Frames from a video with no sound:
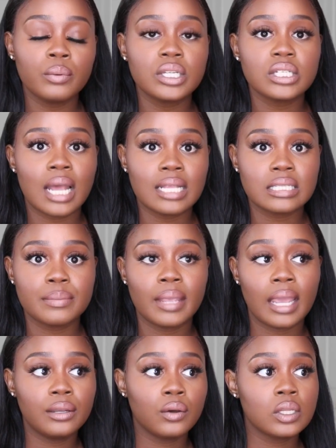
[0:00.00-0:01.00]
reached out to
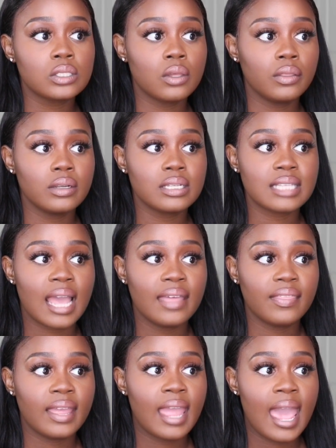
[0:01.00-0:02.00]
me, I noticed on their
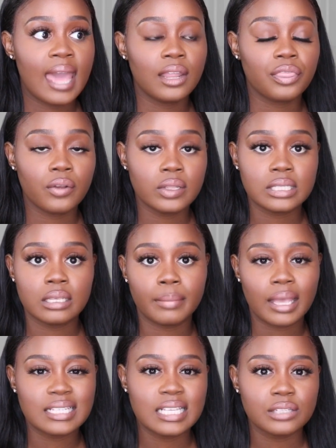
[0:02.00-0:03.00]
site they had a 13
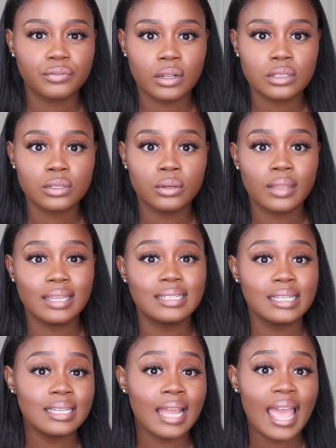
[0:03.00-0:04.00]
by 6 frontal. They
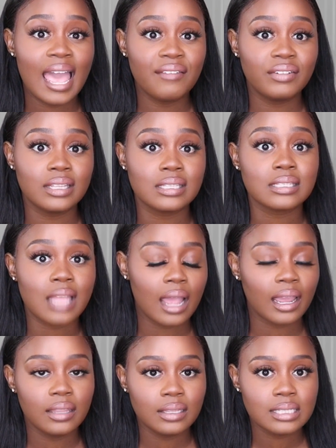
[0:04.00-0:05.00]
did not have it in
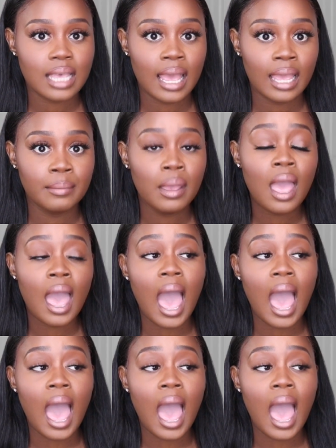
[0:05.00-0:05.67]
stock at the time.